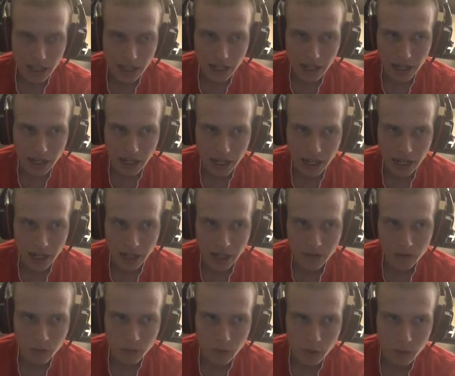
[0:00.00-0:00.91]
and
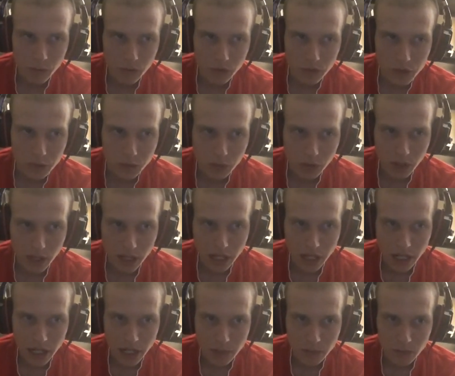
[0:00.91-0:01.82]
remember his
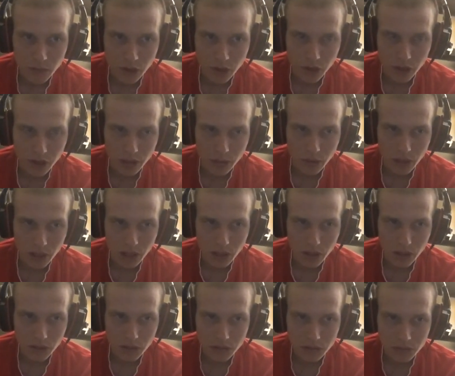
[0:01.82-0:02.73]
prime very
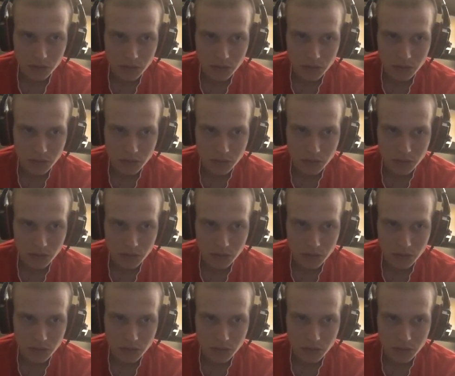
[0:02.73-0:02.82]
well.